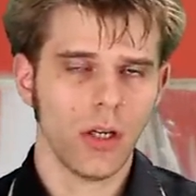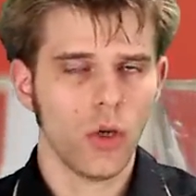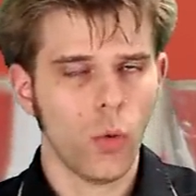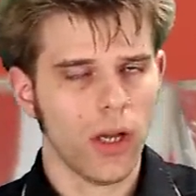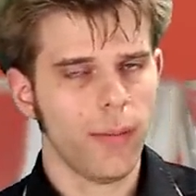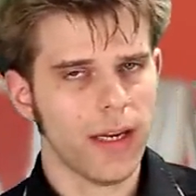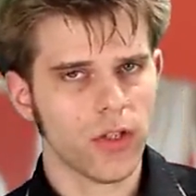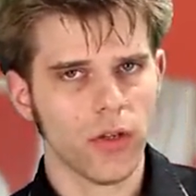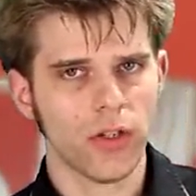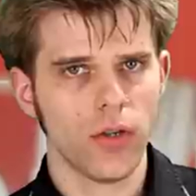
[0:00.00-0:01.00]
You want to make
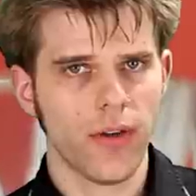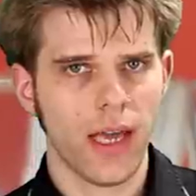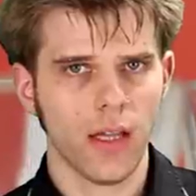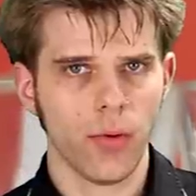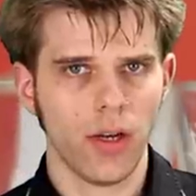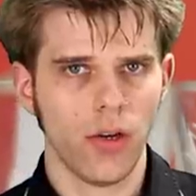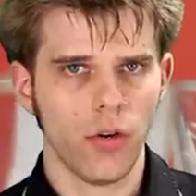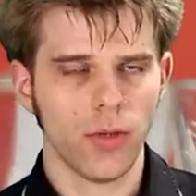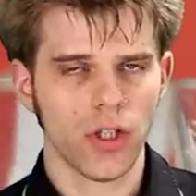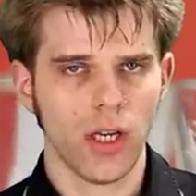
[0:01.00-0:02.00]
sure that you calibrated
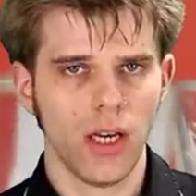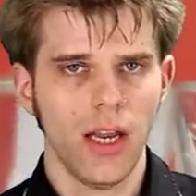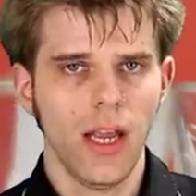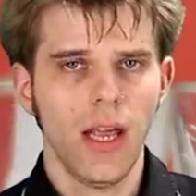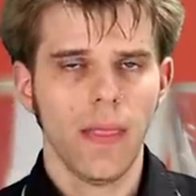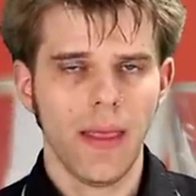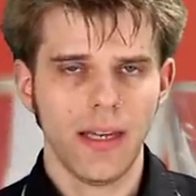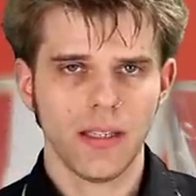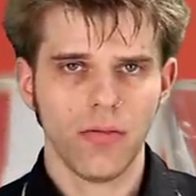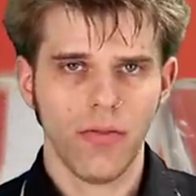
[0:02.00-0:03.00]
your machine.
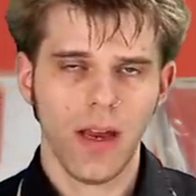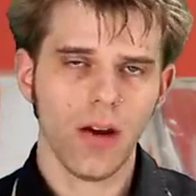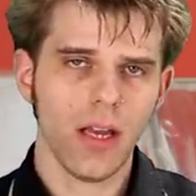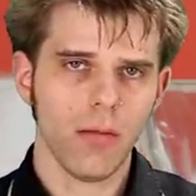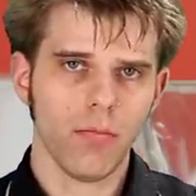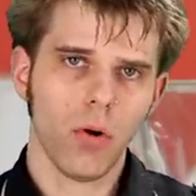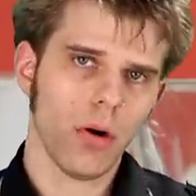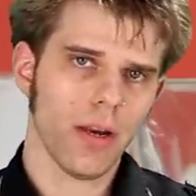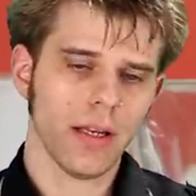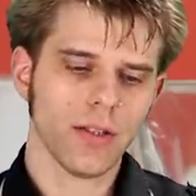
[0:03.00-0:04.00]
That is very
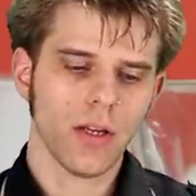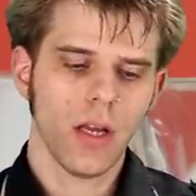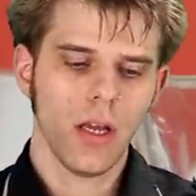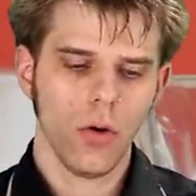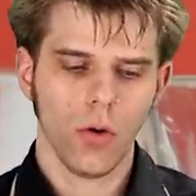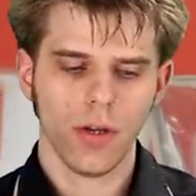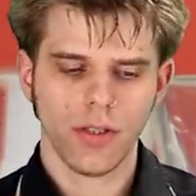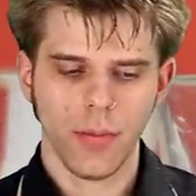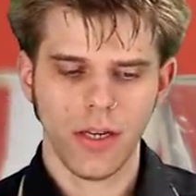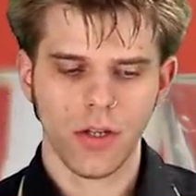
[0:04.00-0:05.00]
important in order
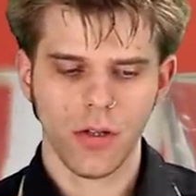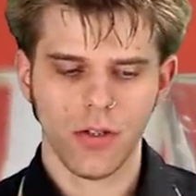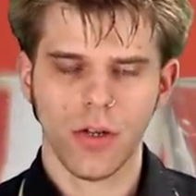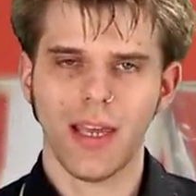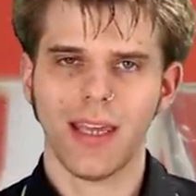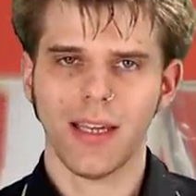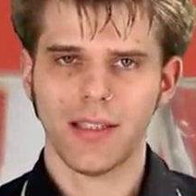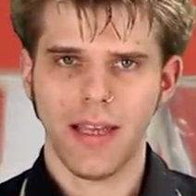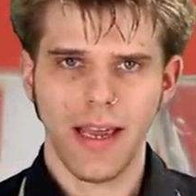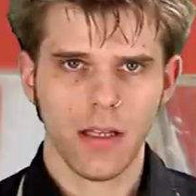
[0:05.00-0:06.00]
to make sure that you're getting
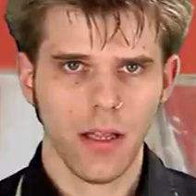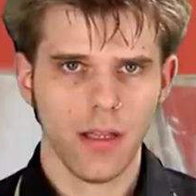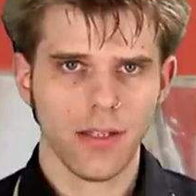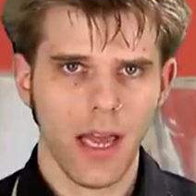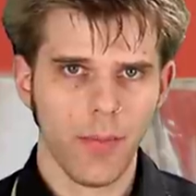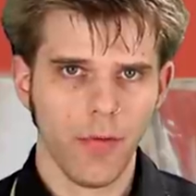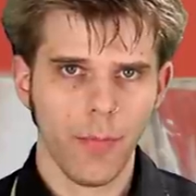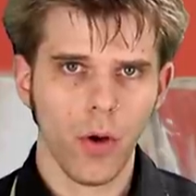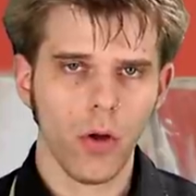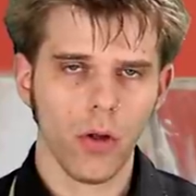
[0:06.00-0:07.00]
exactly the type of
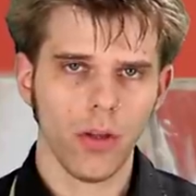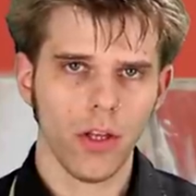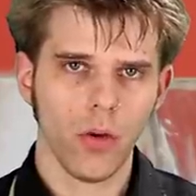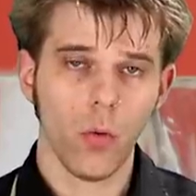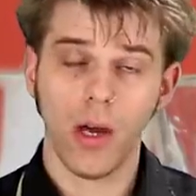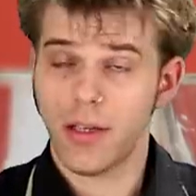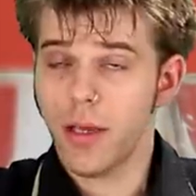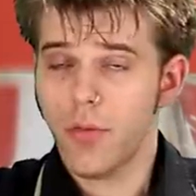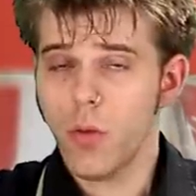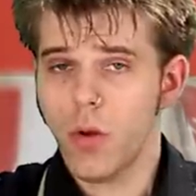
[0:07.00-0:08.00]
pull that you want,
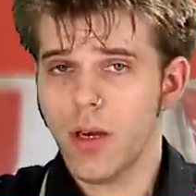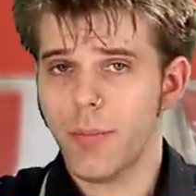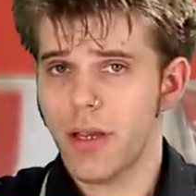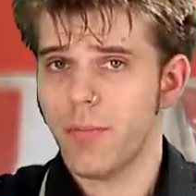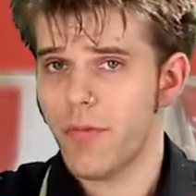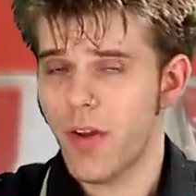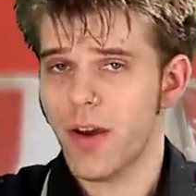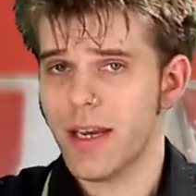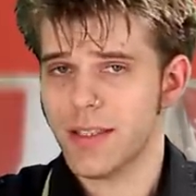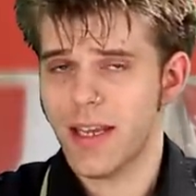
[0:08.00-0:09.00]
if you want to be
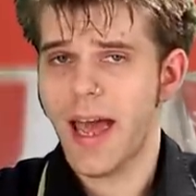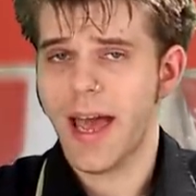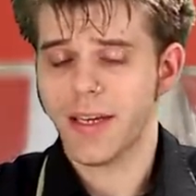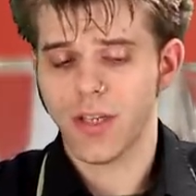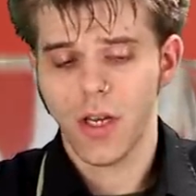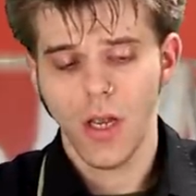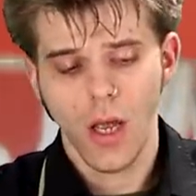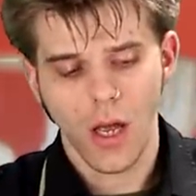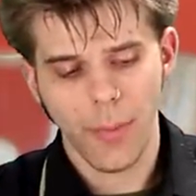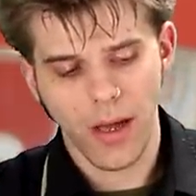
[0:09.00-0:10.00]
very exact
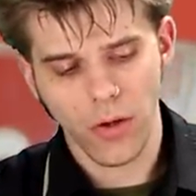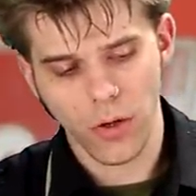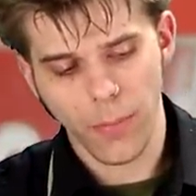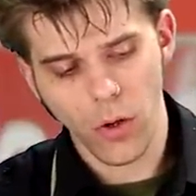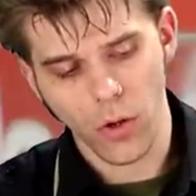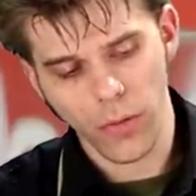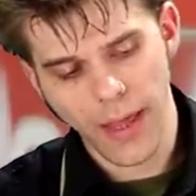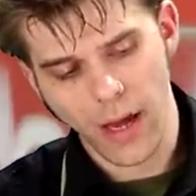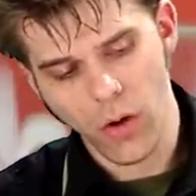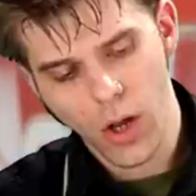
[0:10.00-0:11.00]
about your pull.
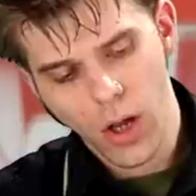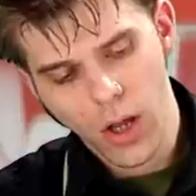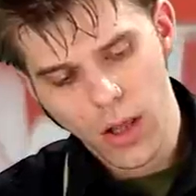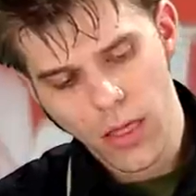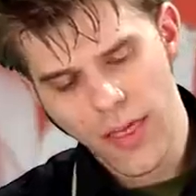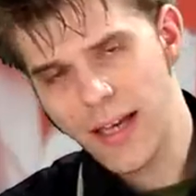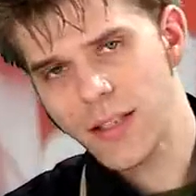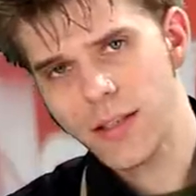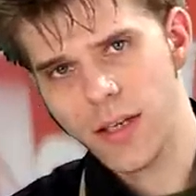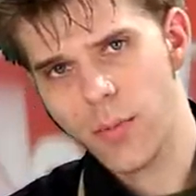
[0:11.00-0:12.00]
Now,
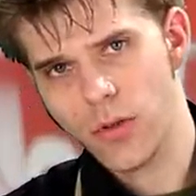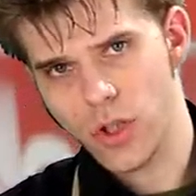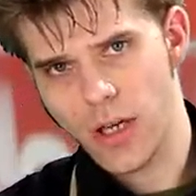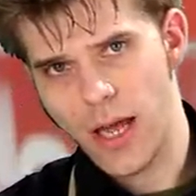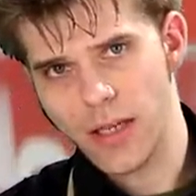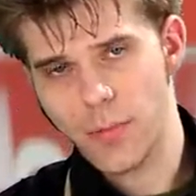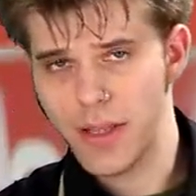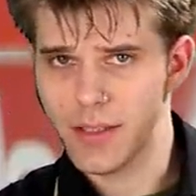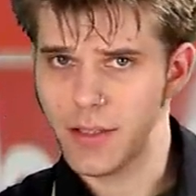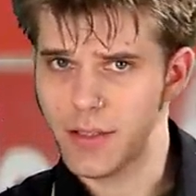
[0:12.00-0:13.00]
that's a double shot, but
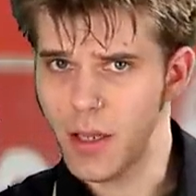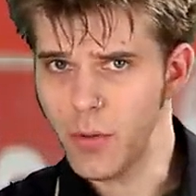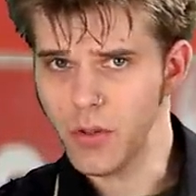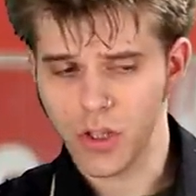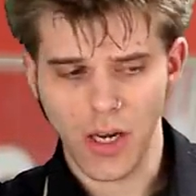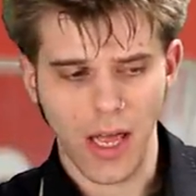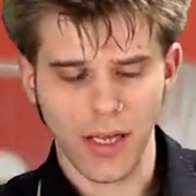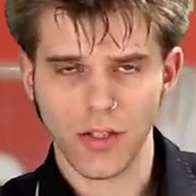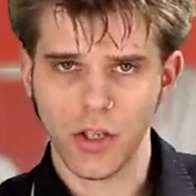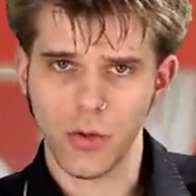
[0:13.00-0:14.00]
that's a double
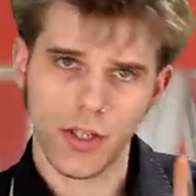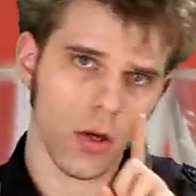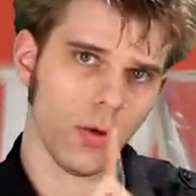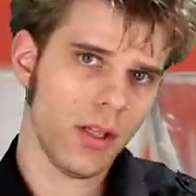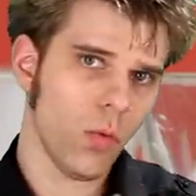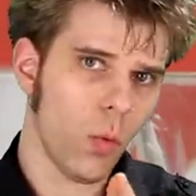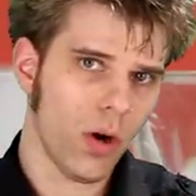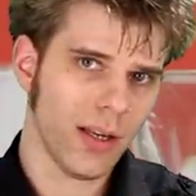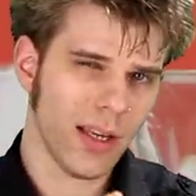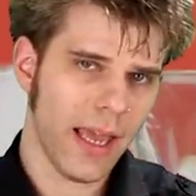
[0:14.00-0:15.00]
shot using only
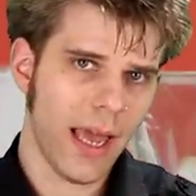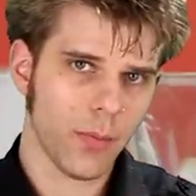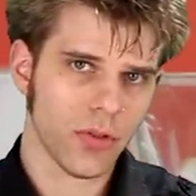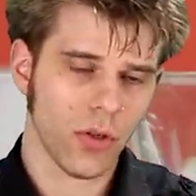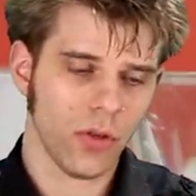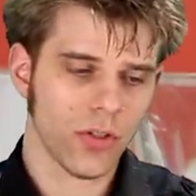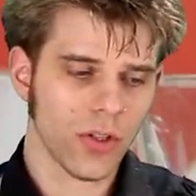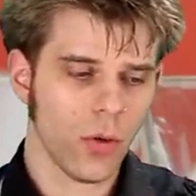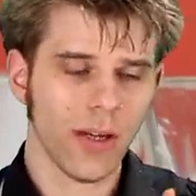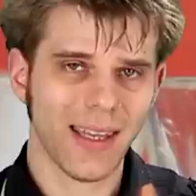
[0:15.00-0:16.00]
1 capsule.
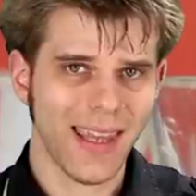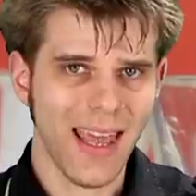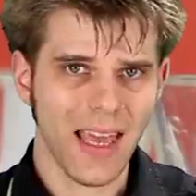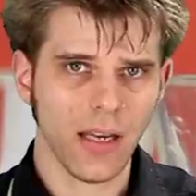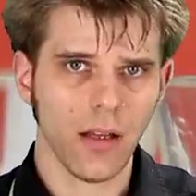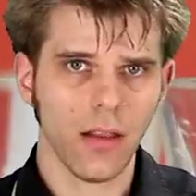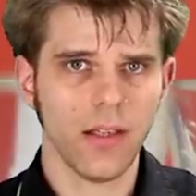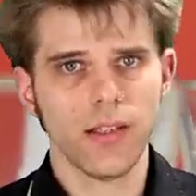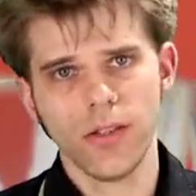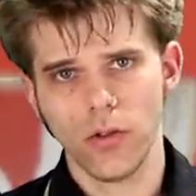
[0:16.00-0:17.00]
So again,
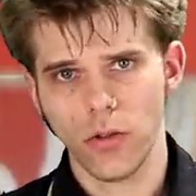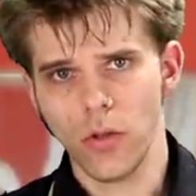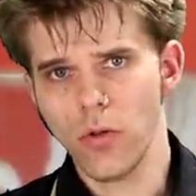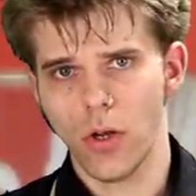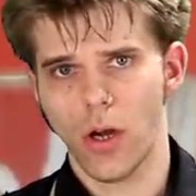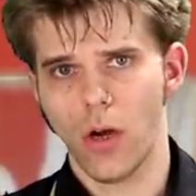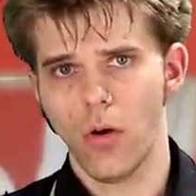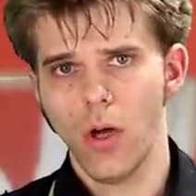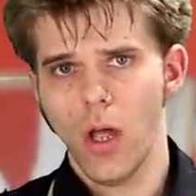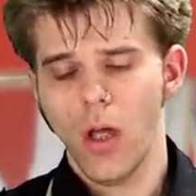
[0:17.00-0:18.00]
this is a
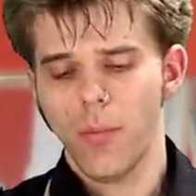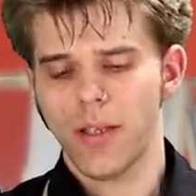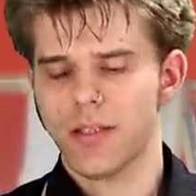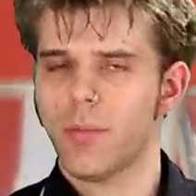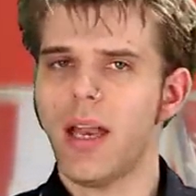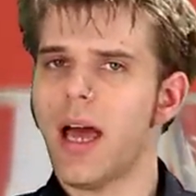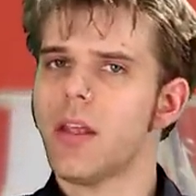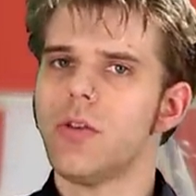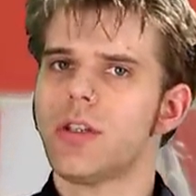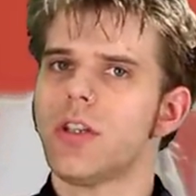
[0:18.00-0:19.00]
lungo because I'm not
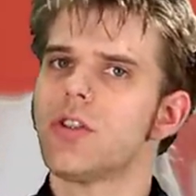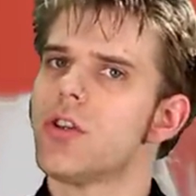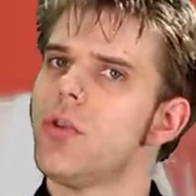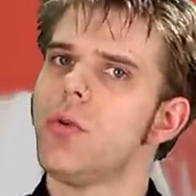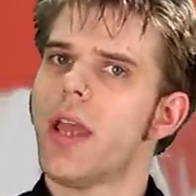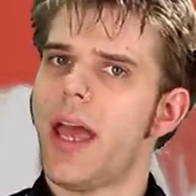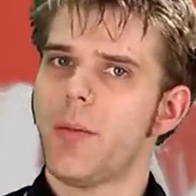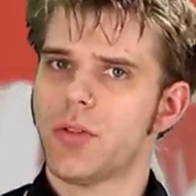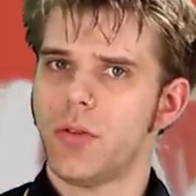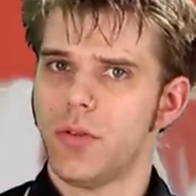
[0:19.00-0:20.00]
using 2
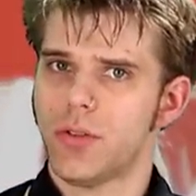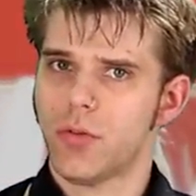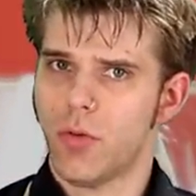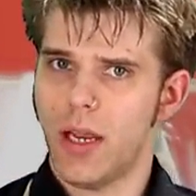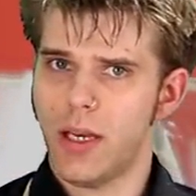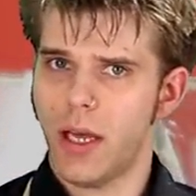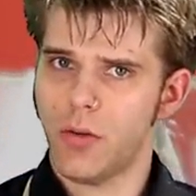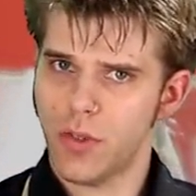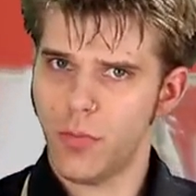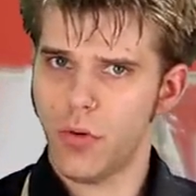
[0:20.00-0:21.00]
capsules right
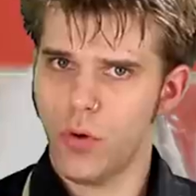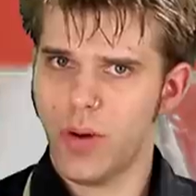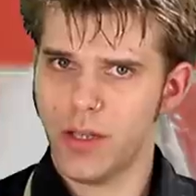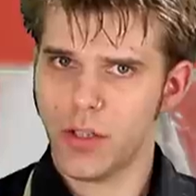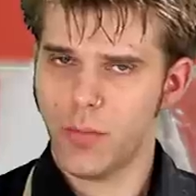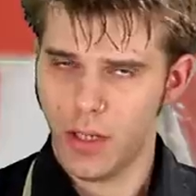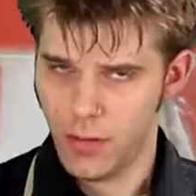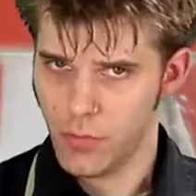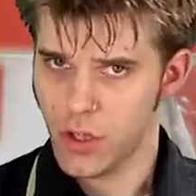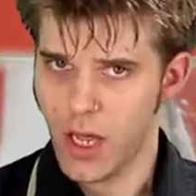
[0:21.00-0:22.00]
now to brew my
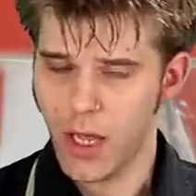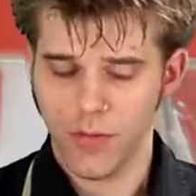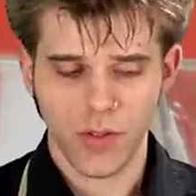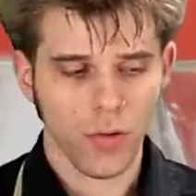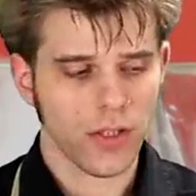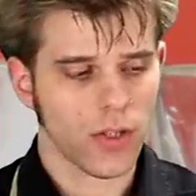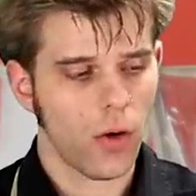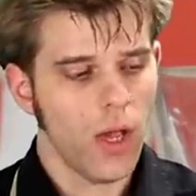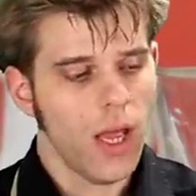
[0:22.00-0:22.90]
shot of espresso.